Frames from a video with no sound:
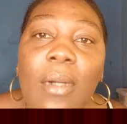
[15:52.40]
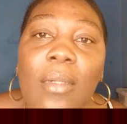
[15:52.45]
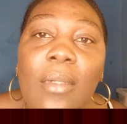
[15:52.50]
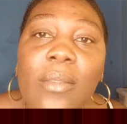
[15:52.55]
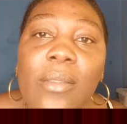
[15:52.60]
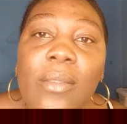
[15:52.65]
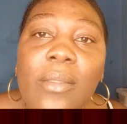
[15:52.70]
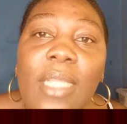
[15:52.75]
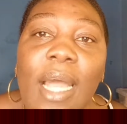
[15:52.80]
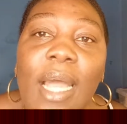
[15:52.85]

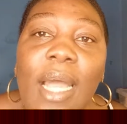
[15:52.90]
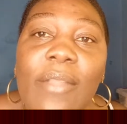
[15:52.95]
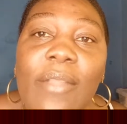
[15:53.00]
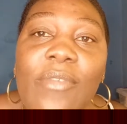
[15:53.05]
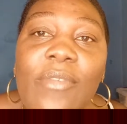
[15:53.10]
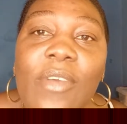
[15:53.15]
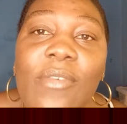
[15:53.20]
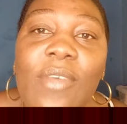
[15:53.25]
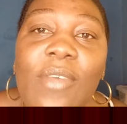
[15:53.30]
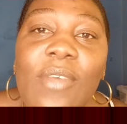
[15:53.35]
Not
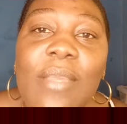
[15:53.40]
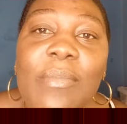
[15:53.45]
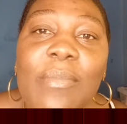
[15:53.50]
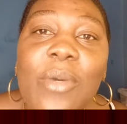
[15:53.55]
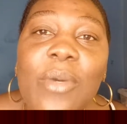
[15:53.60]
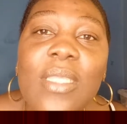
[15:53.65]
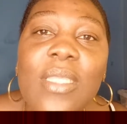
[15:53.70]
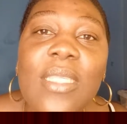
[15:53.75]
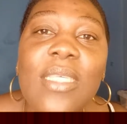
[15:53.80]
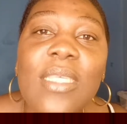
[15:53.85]
Vivian,
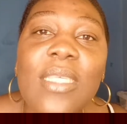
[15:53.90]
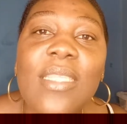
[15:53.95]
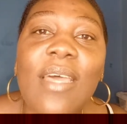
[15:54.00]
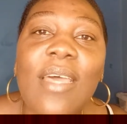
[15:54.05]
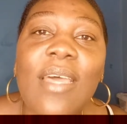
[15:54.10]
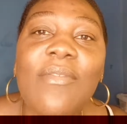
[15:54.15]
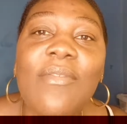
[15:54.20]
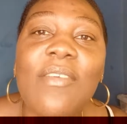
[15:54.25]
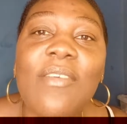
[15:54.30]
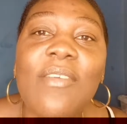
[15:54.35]
but Sister
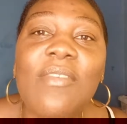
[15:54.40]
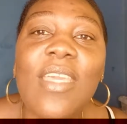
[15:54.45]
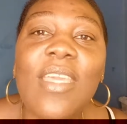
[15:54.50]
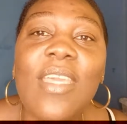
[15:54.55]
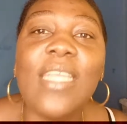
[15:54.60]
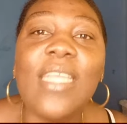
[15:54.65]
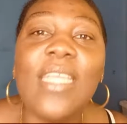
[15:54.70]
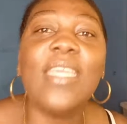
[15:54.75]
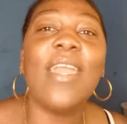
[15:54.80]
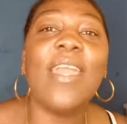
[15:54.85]
Vivian.
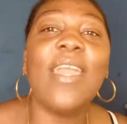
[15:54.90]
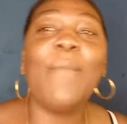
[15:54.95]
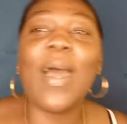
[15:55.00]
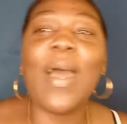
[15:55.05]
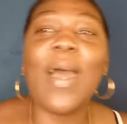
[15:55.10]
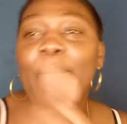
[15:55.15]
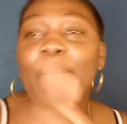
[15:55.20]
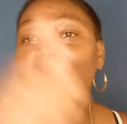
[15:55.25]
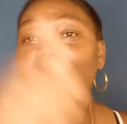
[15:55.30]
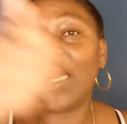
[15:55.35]
Yeah, man,
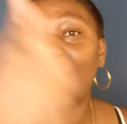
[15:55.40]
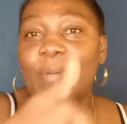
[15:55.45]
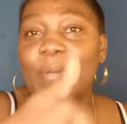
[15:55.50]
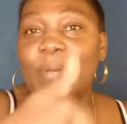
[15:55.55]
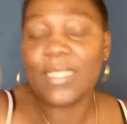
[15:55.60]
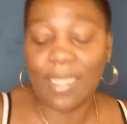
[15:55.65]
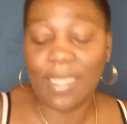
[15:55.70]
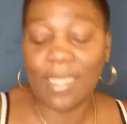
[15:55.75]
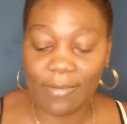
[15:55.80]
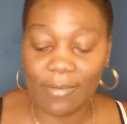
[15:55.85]
big up
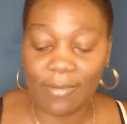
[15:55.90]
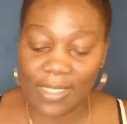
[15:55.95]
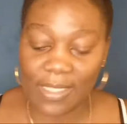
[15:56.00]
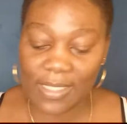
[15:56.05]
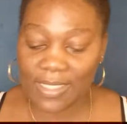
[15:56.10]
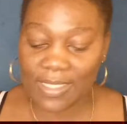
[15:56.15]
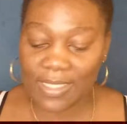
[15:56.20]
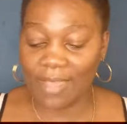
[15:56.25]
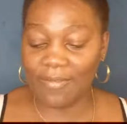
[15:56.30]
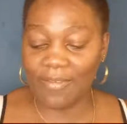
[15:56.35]
yourself,
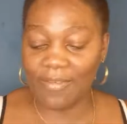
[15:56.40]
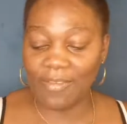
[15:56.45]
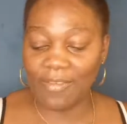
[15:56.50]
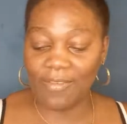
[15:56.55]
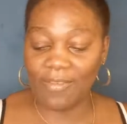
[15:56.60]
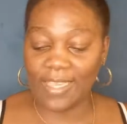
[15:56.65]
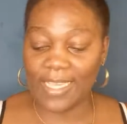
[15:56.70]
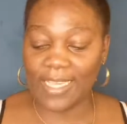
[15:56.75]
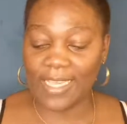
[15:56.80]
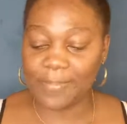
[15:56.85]
Sister
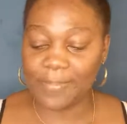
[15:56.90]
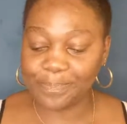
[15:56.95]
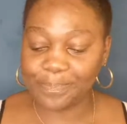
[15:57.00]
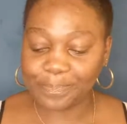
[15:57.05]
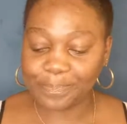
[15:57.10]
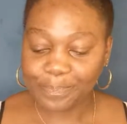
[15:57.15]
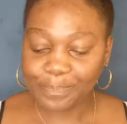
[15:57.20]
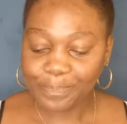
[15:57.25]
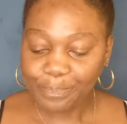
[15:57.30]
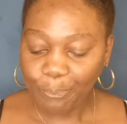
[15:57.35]
Vivian.
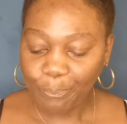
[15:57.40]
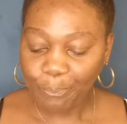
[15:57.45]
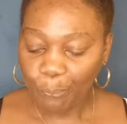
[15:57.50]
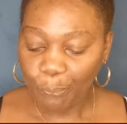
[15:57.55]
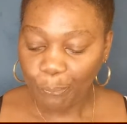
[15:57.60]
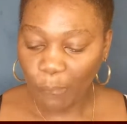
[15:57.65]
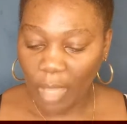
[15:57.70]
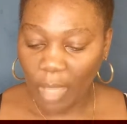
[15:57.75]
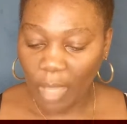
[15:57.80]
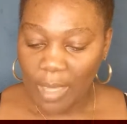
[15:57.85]

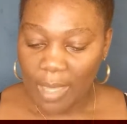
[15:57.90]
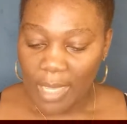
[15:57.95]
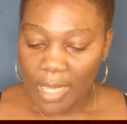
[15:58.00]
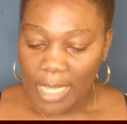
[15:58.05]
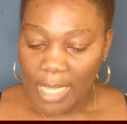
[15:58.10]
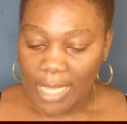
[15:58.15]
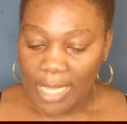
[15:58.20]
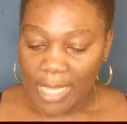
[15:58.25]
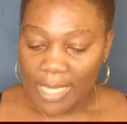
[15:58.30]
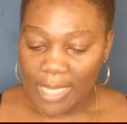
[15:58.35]

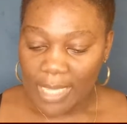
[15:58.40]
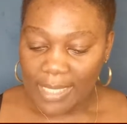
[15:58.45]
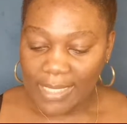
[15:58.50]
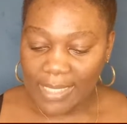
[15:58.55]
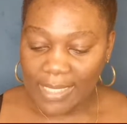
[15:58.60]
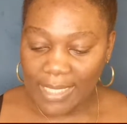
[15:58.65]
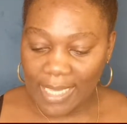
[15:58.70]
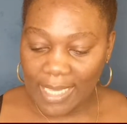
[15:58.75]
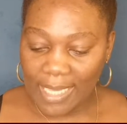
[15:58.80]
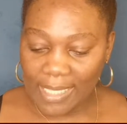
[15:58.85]

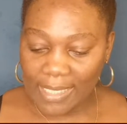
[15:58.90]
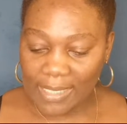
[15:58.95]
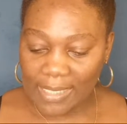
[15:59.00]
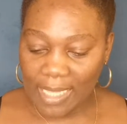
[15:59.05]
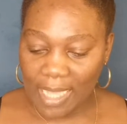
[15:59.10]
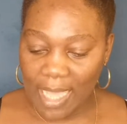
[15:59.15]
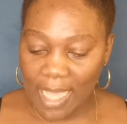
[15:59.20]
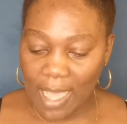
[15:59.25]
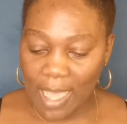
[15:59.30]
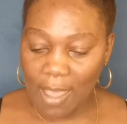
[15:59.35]
Yes,
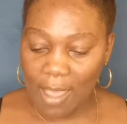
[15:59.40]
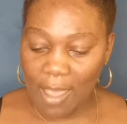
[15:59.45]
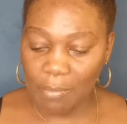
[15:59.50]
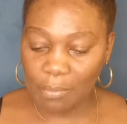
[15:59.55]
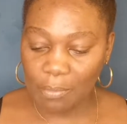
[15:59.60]
um,